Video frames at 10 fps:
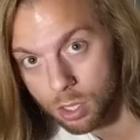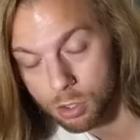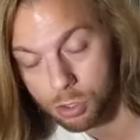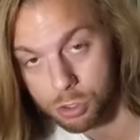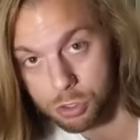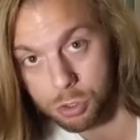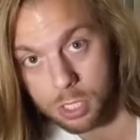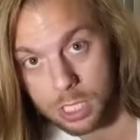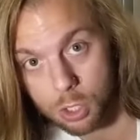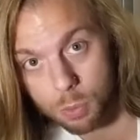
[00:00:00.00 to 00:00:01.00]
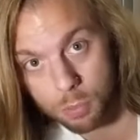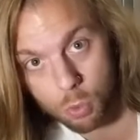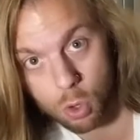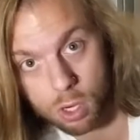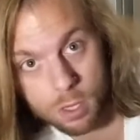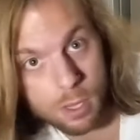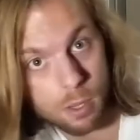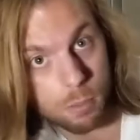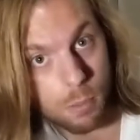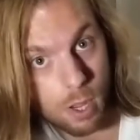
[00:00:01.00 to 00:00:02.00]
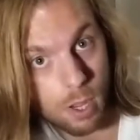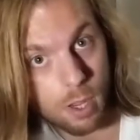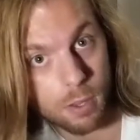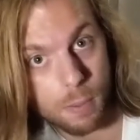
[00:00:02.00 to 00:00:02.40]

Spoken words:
Able to do a little bit more by